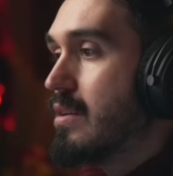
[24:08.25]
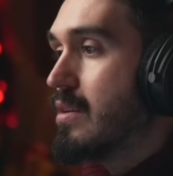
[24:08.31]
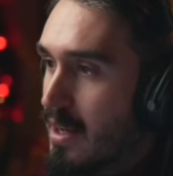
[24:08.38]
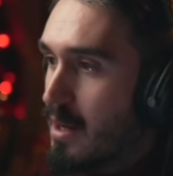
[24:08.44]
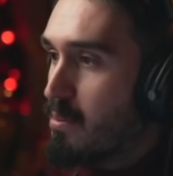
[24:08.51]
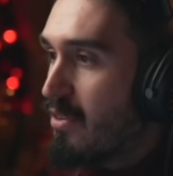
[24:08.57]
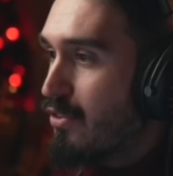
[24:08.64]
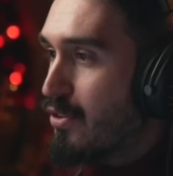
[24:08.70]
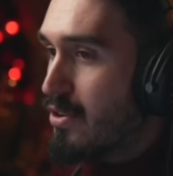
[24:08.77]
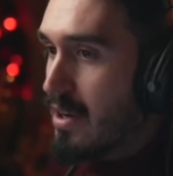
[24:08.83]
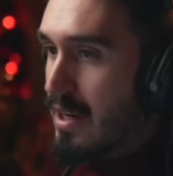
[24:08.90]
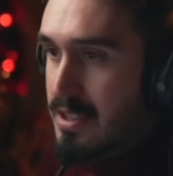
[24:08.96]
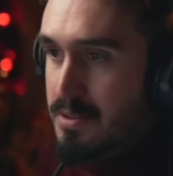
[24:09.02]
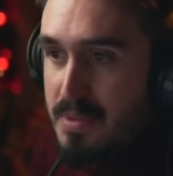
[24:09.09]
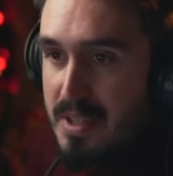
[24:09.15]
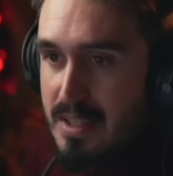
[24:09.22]
And before you
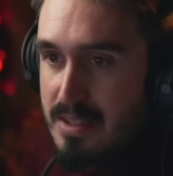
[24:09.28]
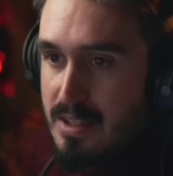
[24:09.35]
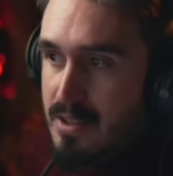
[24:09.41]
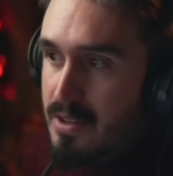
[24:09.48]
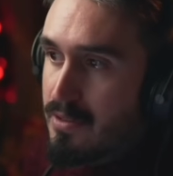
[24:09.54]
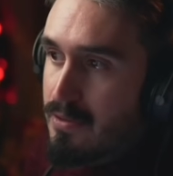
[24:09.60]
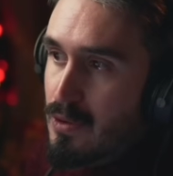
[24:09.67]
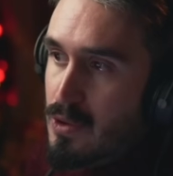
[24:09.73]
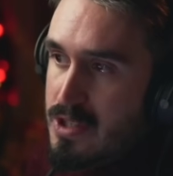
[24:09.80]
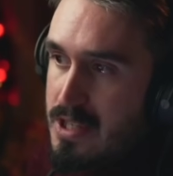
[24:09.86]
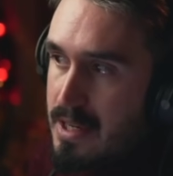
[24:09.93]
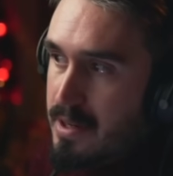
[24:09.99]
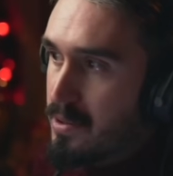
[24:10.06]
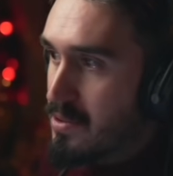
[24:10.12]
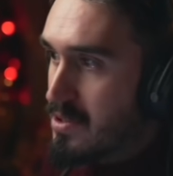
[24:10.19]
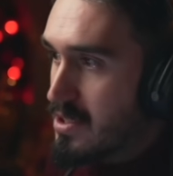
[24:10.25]
ask me, these are not for
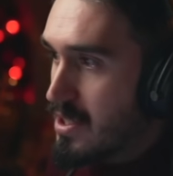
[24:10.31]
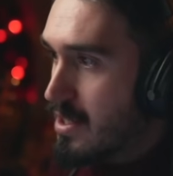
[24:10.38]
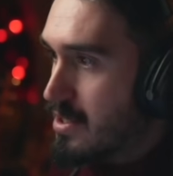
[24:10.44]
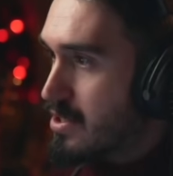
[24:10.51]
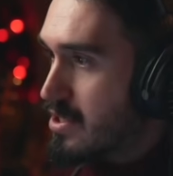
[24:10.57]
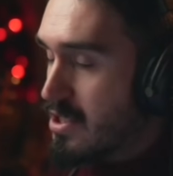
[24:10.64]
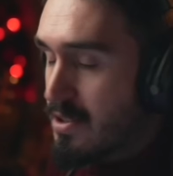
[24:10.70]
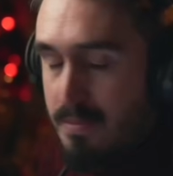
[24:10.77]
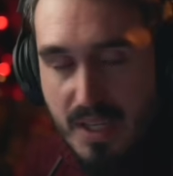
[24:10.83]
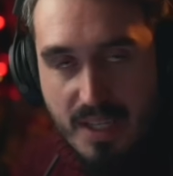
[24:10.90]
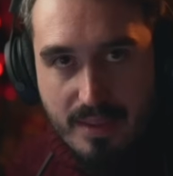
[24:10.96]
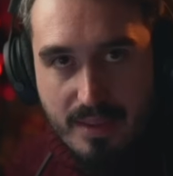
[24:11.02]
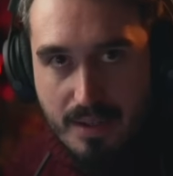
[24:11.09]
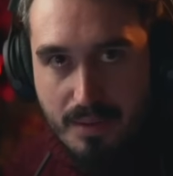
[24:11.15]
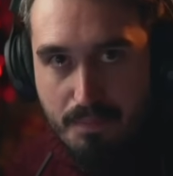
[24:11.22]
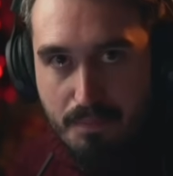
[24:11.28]
sales. I just made
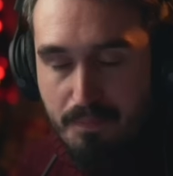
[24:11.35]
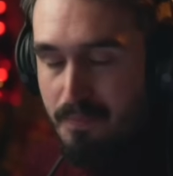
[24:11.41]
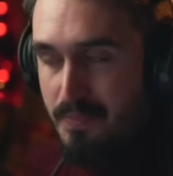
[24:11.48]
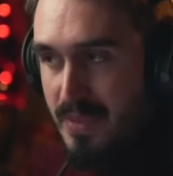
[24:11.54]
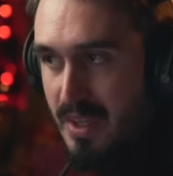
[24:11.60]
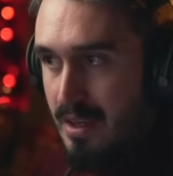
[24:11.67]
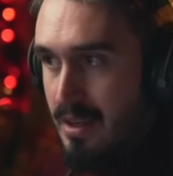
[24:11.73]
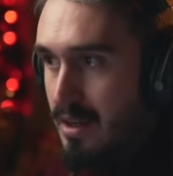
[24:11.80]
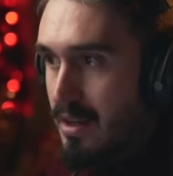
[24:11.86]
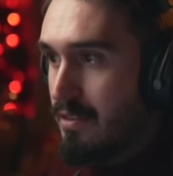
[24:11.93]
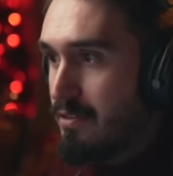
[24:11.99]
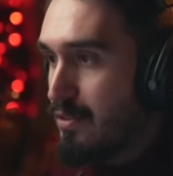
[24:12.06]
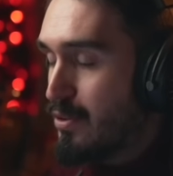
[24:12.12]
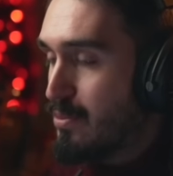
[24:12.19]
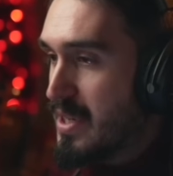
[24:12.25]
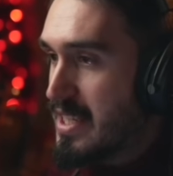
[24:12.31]
them
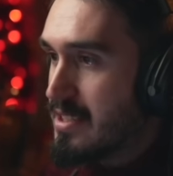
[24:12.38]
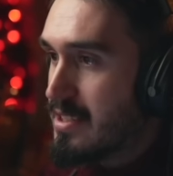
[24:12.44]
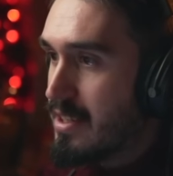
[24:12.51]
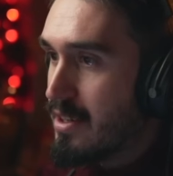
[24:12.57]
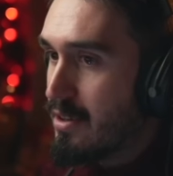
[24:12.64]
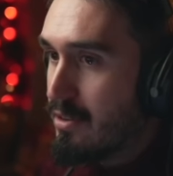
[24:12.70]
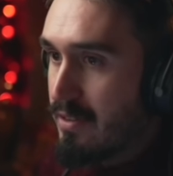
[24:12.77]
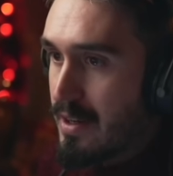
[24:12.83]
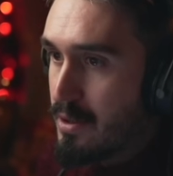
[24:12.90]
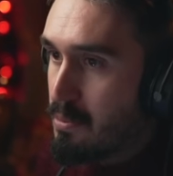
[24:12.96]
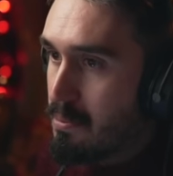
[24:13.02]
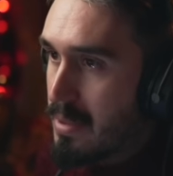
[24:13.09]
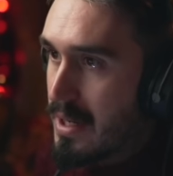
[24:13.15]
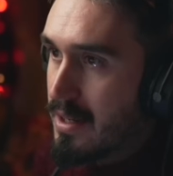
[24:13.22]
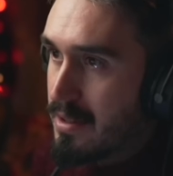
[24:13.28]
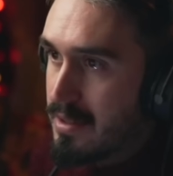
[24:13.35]
for myself. I don't
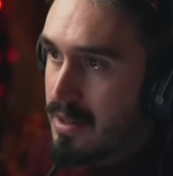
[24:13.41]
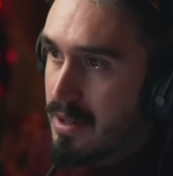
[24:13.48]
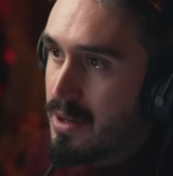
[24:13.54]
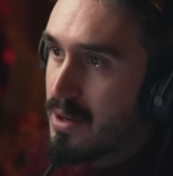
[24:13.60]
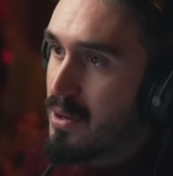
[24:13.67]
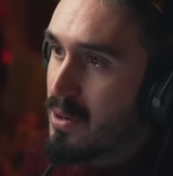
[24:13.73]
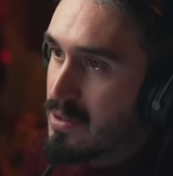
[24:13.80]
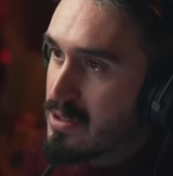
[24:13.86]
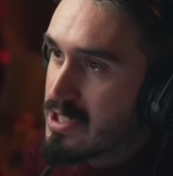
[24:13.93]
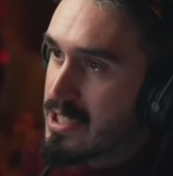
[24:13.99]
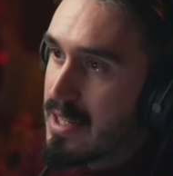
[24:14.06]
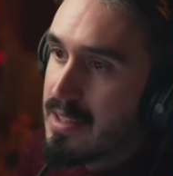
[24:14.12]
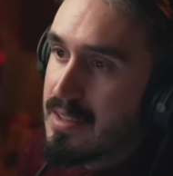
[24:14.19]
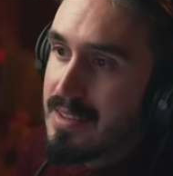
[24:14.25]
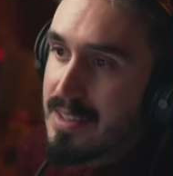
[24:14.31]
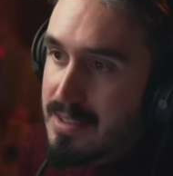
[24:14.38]
plan on
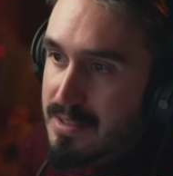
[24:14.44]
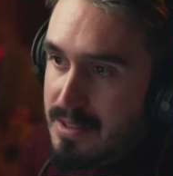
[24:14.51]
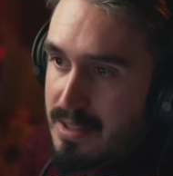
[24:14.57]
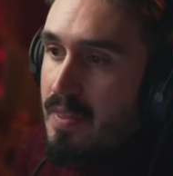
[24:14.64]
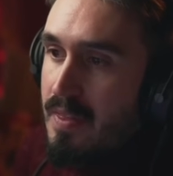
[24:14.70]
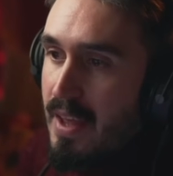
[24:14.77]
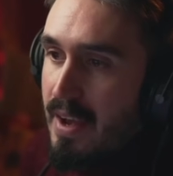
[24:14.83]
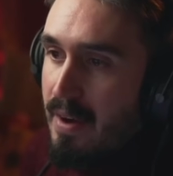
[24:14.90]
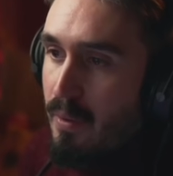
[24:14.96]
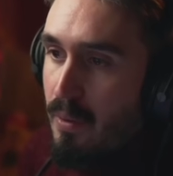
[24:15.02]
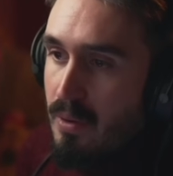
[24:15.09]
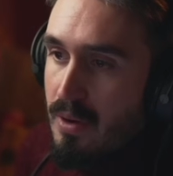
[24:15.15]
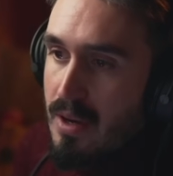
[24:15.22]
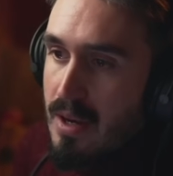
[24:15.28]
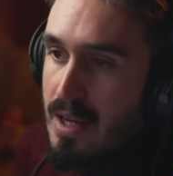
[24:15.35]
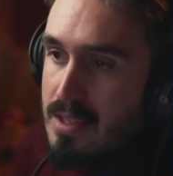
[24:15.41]
selling these. Now,
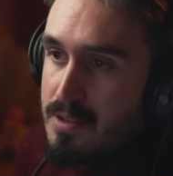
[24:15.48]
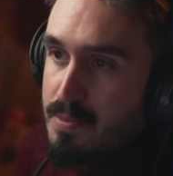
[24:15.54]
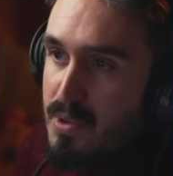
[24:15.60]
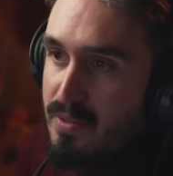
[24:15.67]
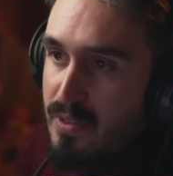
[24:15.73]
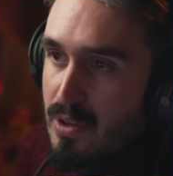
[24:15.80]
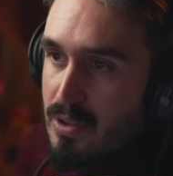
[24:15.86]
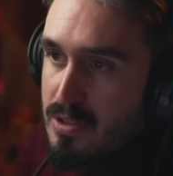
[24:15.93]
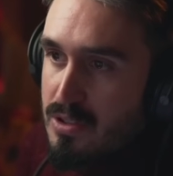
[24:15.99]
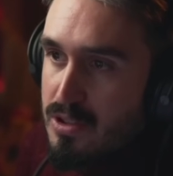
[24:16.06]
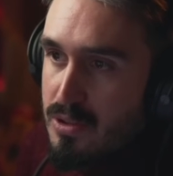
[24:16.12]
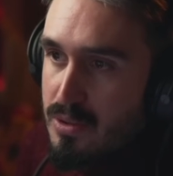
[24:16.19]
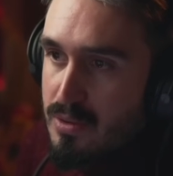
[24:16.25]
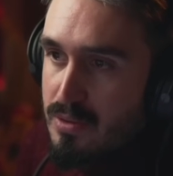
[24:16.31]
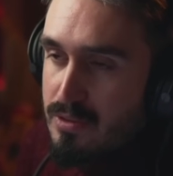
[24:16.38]
let's move on to